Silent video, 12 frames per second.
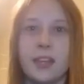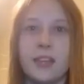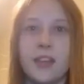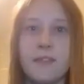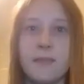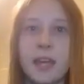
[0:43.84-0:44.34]

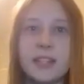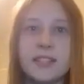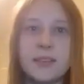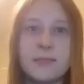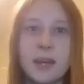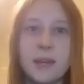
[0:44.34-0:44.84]
They've made
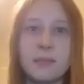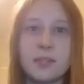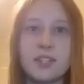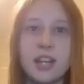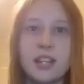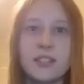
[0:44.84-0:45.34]
some paper
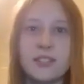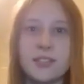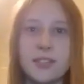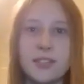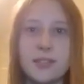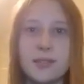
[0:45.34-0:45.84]
chains
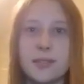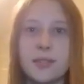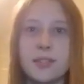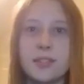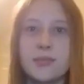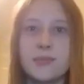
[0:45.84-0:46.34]
too
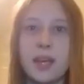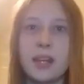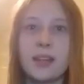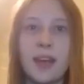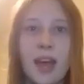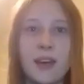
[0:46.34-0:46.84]
to make
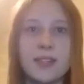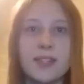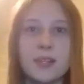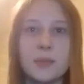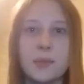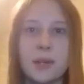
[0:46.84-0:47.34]
the house
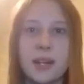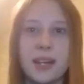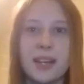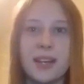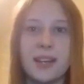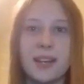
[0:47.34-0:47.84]
look
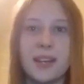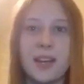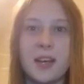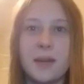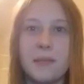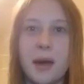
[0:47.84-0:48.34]
pretty.
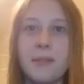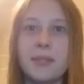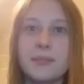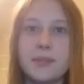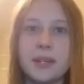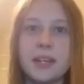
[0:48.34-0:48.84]
Mom
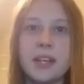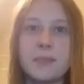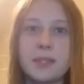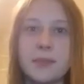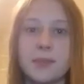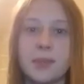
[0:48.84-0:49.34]
is putting up
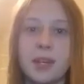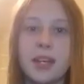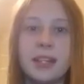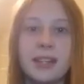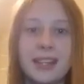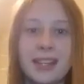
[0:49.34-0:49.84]
some
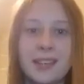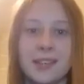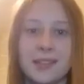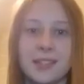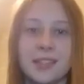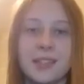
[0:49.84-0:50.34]
green
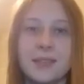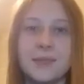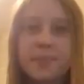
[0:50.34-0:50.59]
leaves.